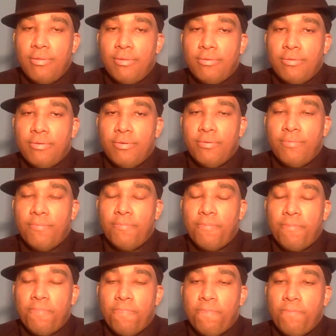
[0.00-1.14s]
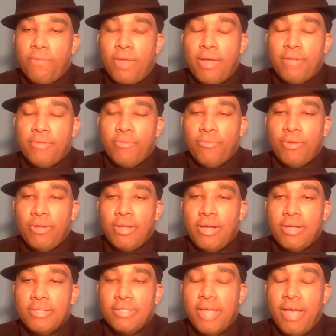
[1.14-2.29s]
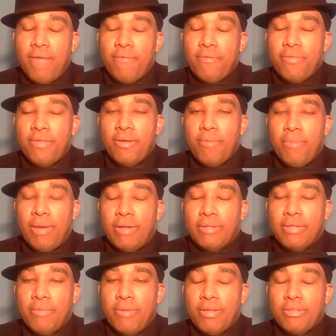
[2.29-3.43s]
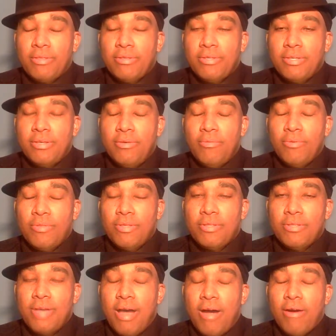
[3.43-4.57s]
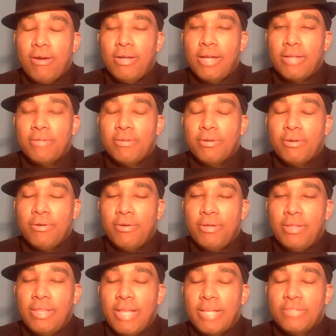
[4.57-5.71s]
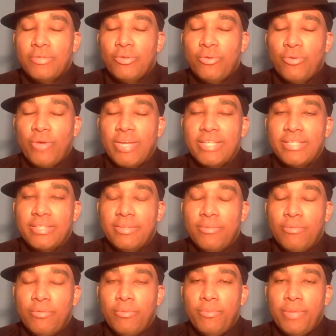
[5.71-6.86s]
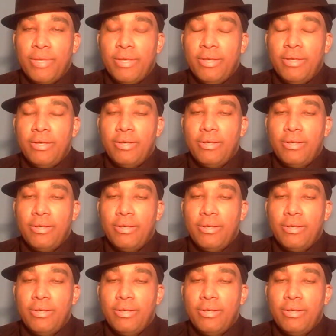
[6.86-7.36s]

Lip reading: So we have to realize everything about that. We have to see what the entire electorate will be.